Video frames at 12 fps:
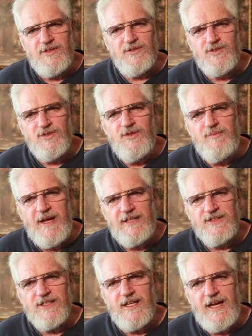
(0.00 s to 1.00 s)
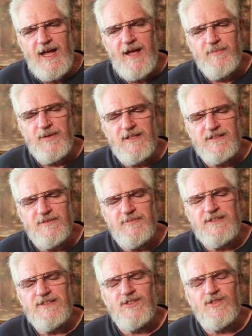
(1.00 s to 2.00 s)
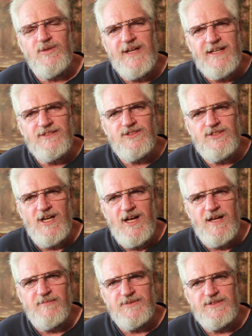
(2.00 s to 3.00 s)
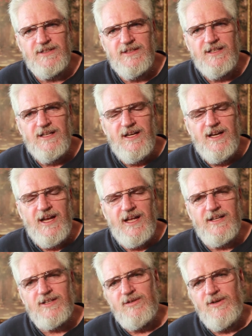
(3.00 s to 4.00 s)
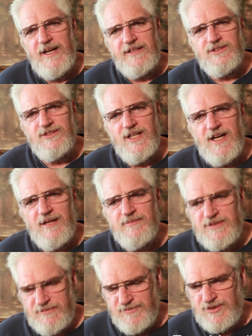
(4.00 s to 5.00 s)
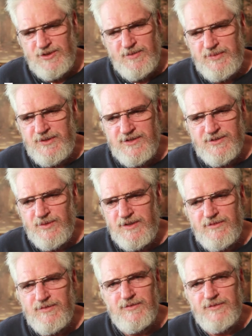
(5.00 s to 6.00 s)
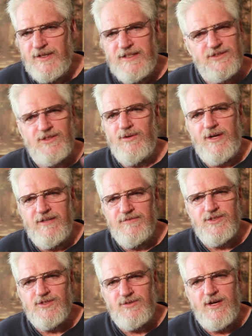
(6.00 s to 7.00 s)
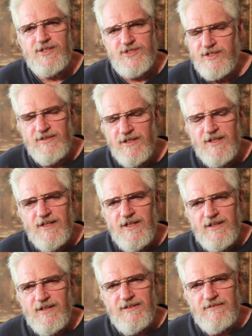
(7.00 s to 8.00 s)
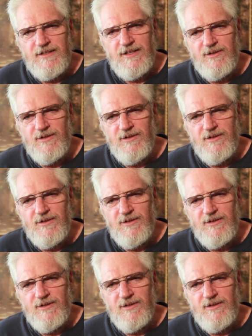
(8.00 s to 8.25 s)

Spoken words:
the true magic of capitalism is it creates jobs. And it creates jobs, Schumpeter's wonderful phrase, creative destruction, that,